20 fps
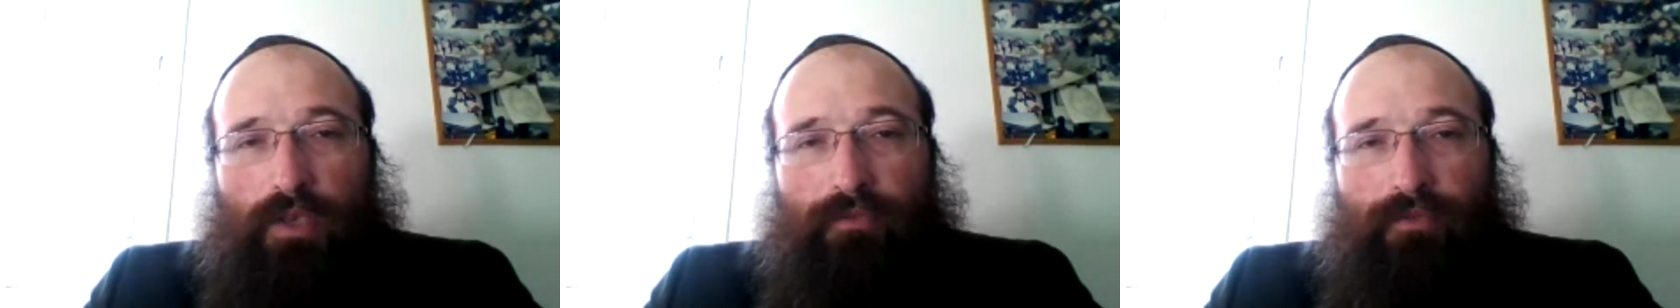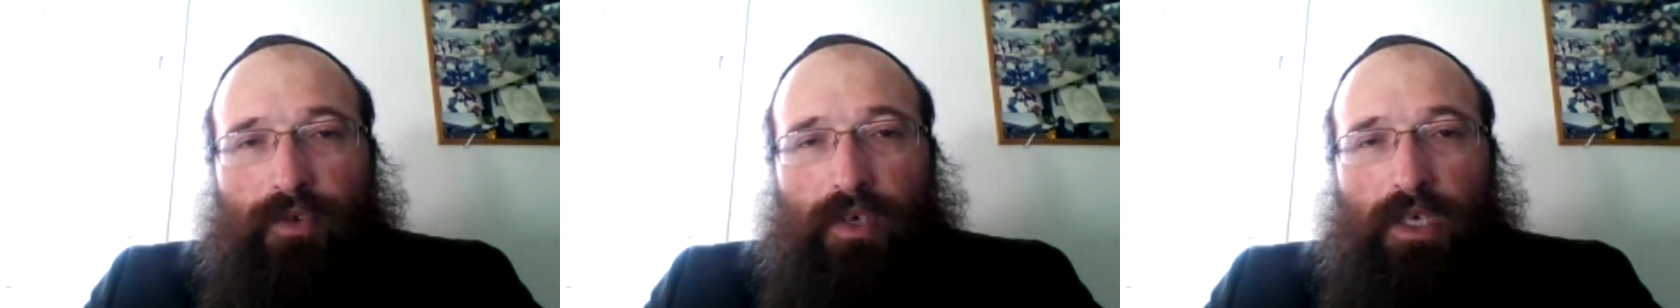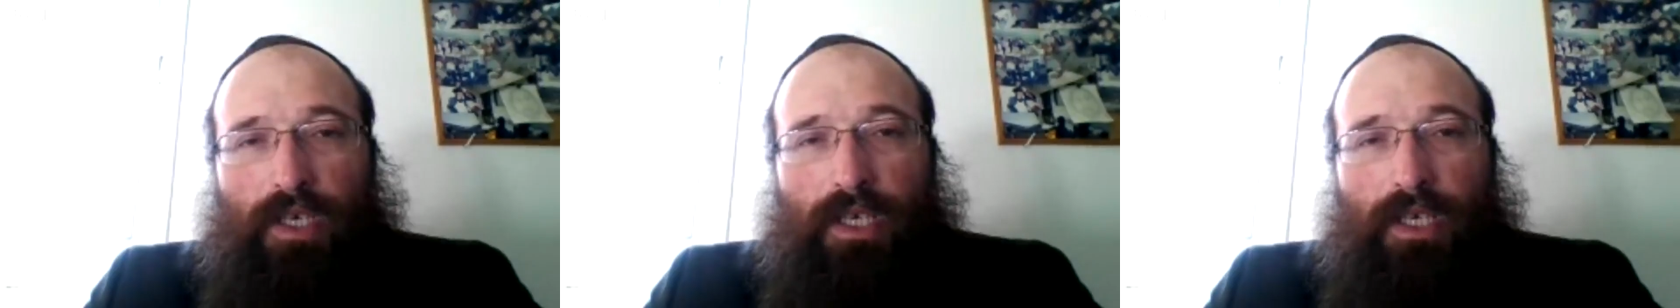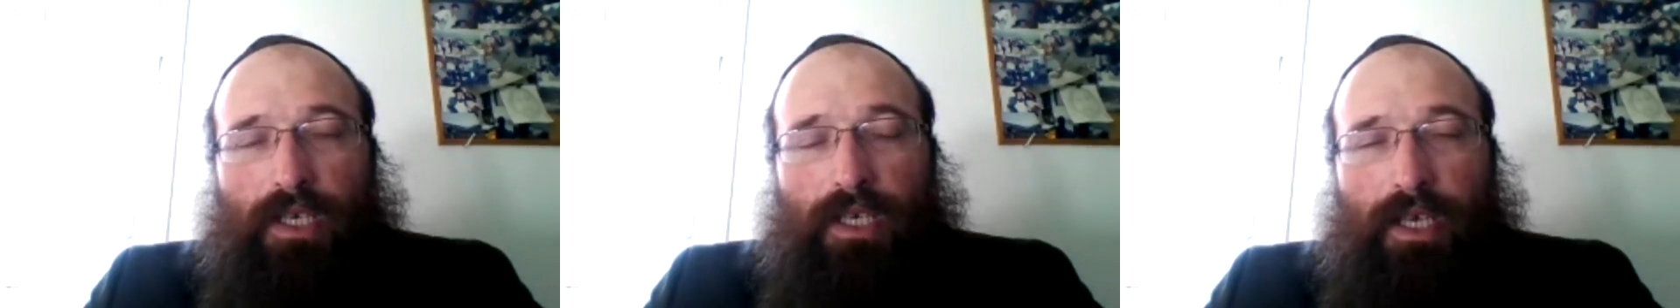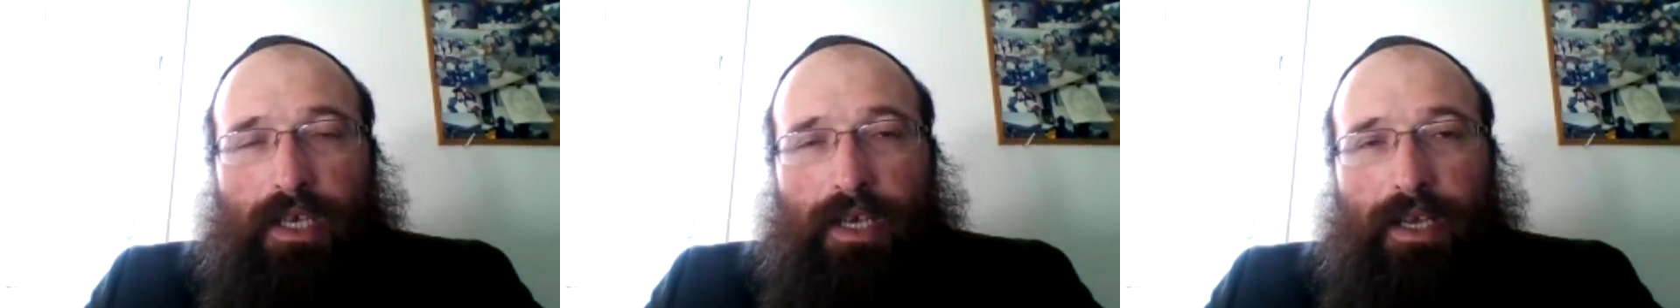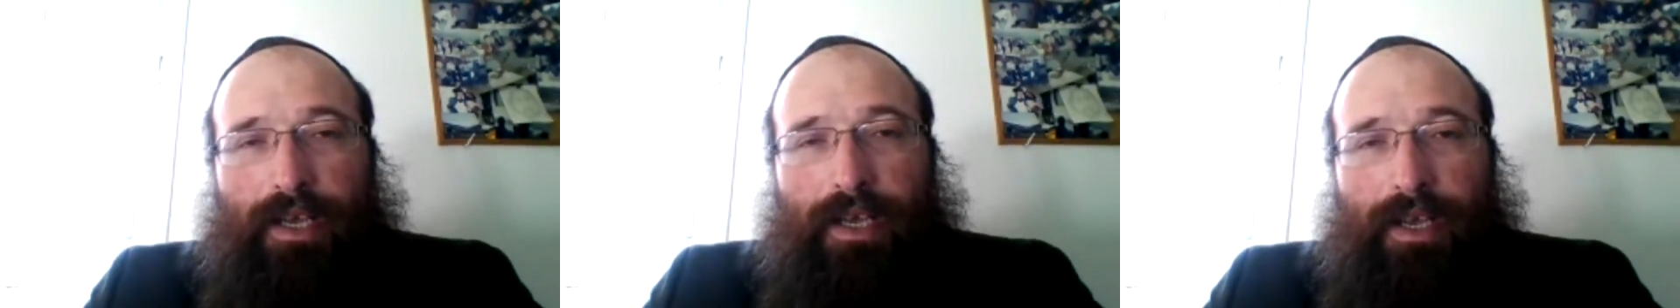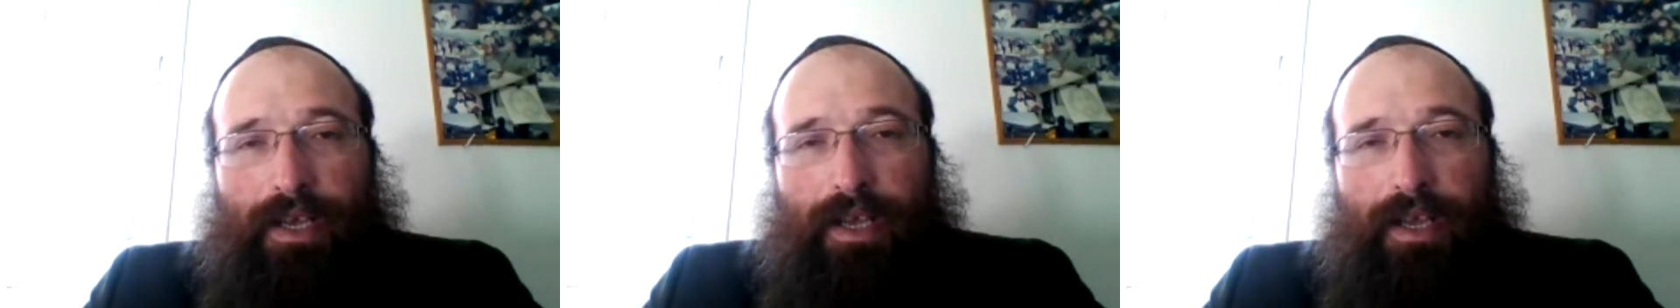averted,
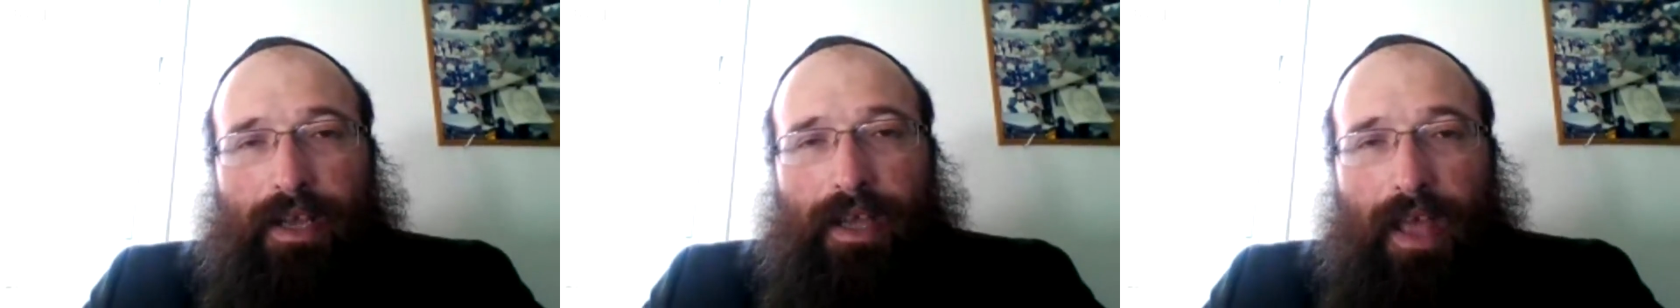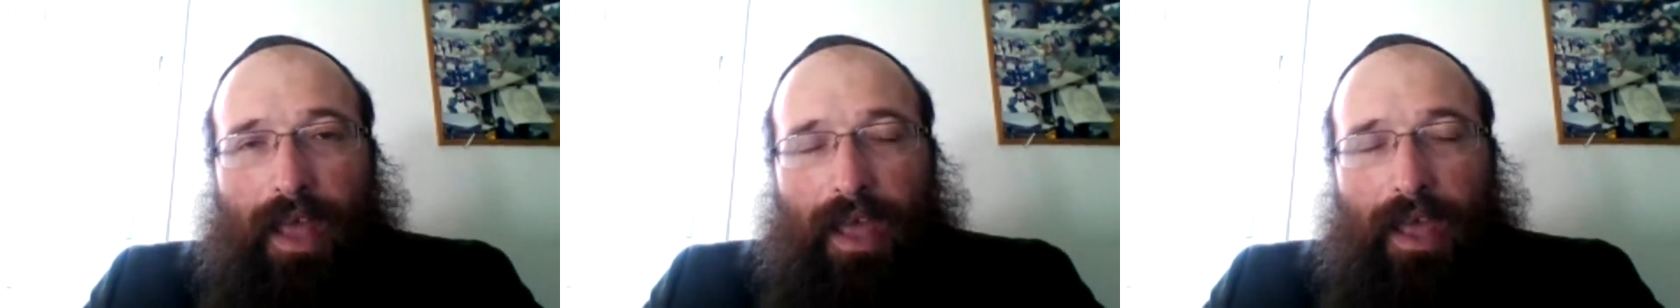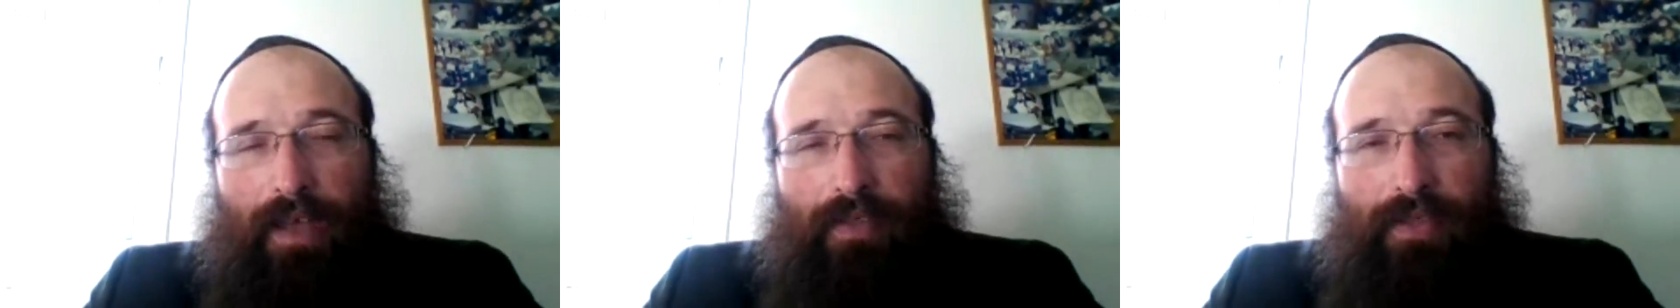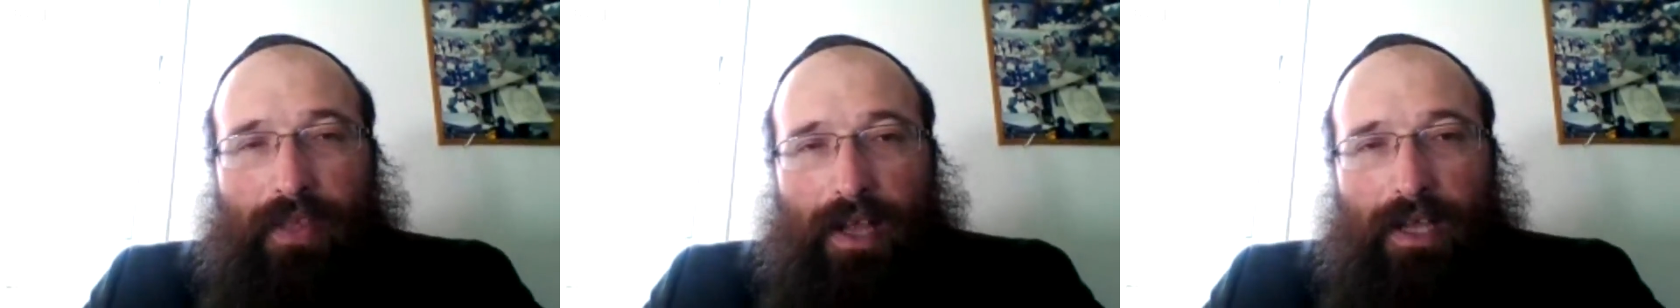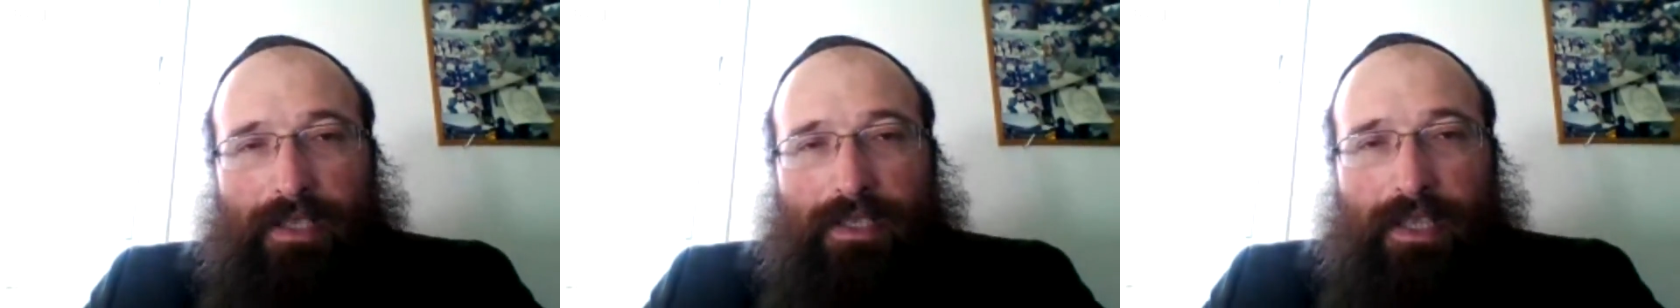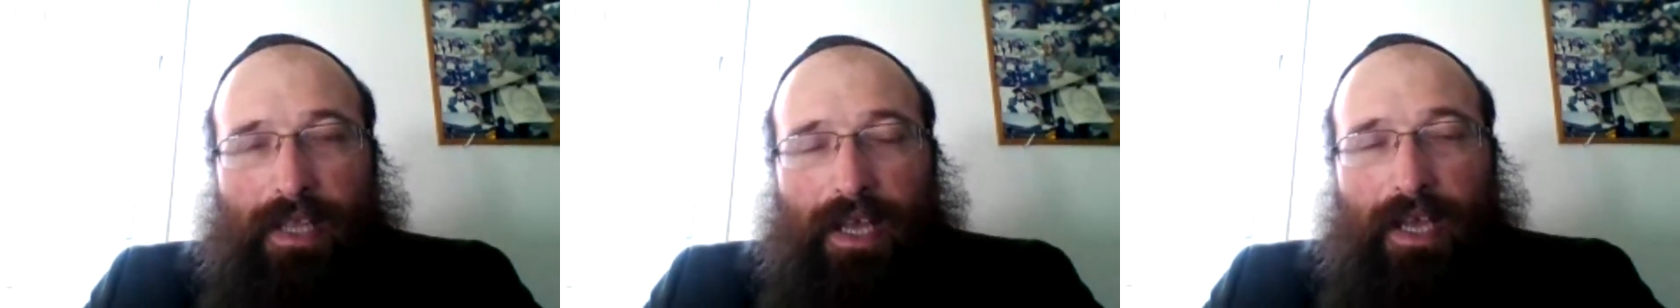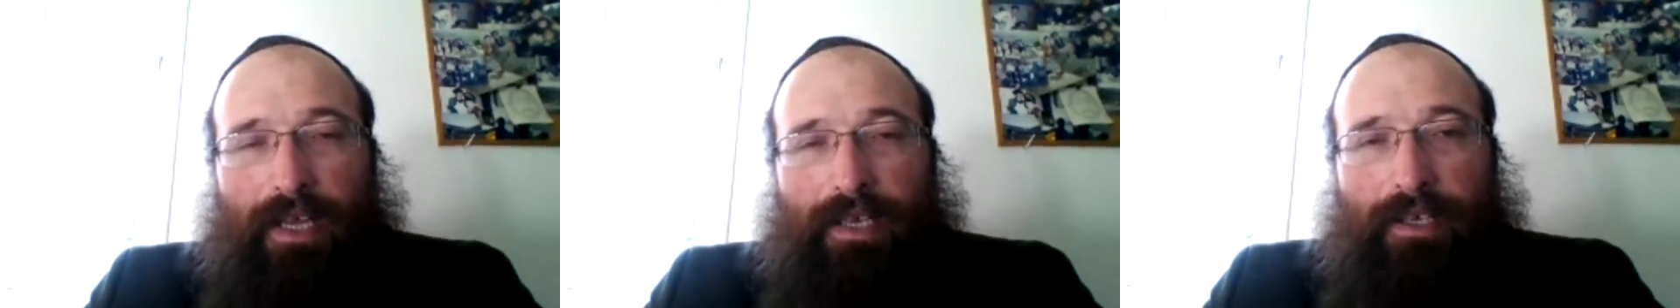and that's
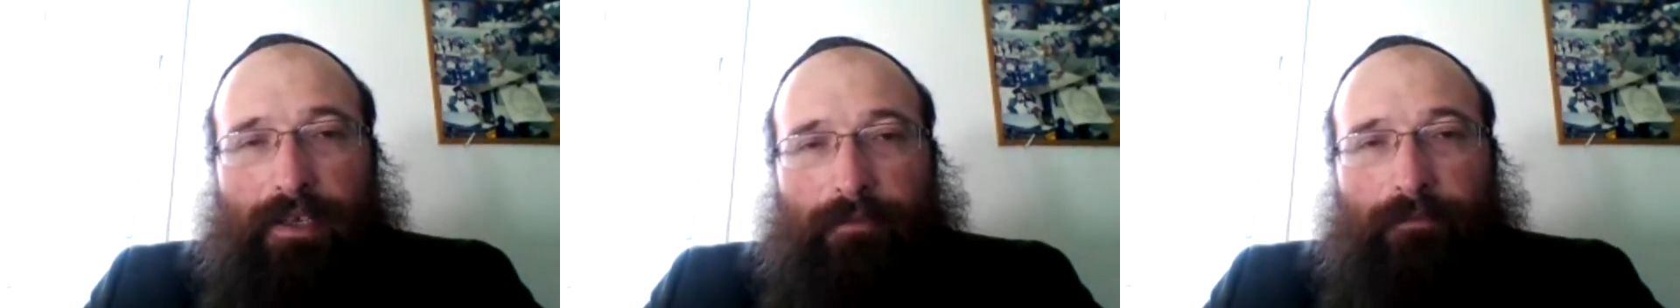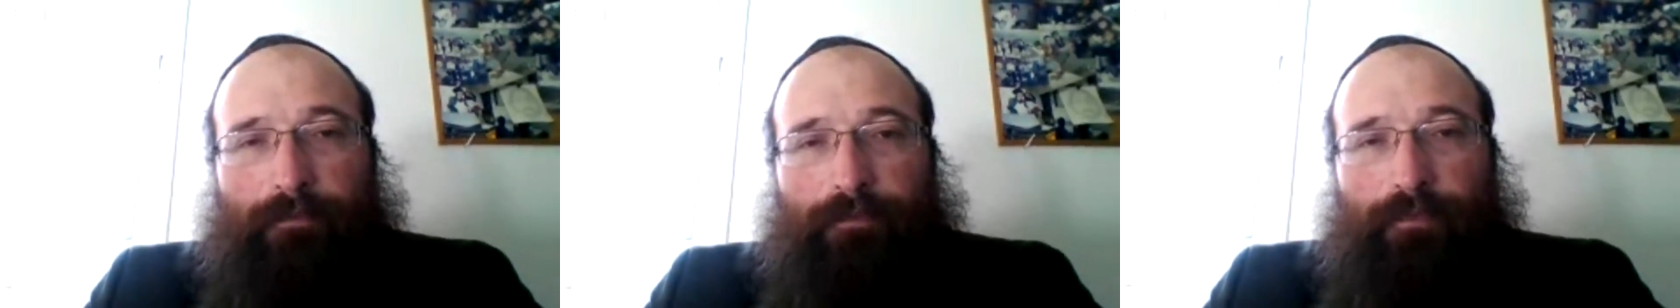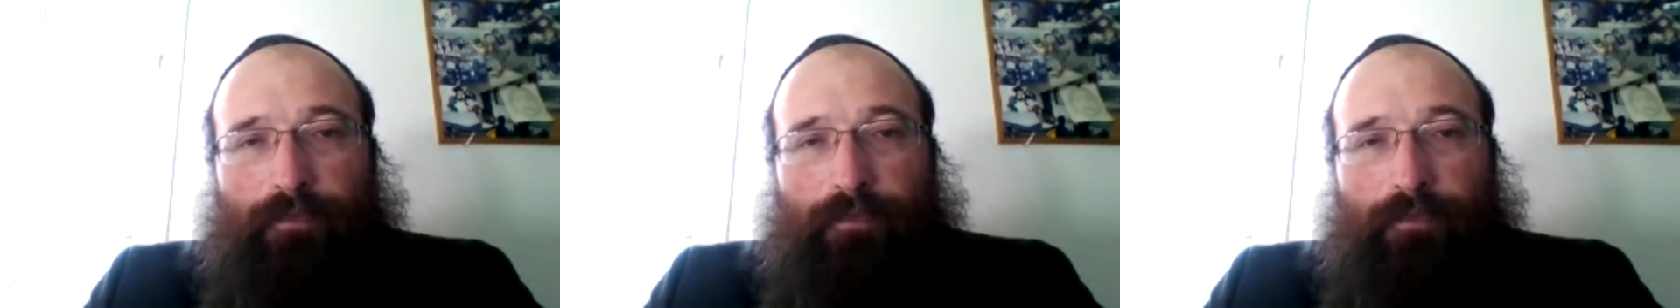that.